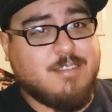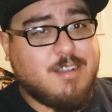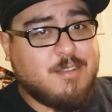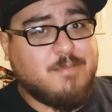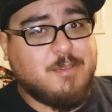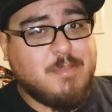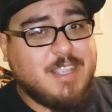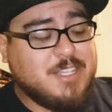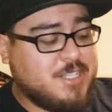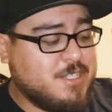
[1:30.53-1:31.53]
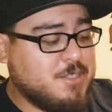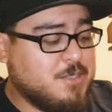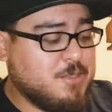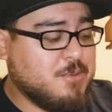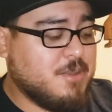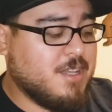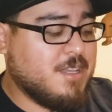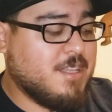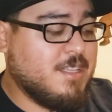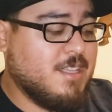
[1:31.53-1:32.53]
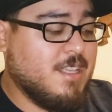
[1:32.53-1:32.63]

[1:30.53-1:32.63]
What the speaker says: confirmation to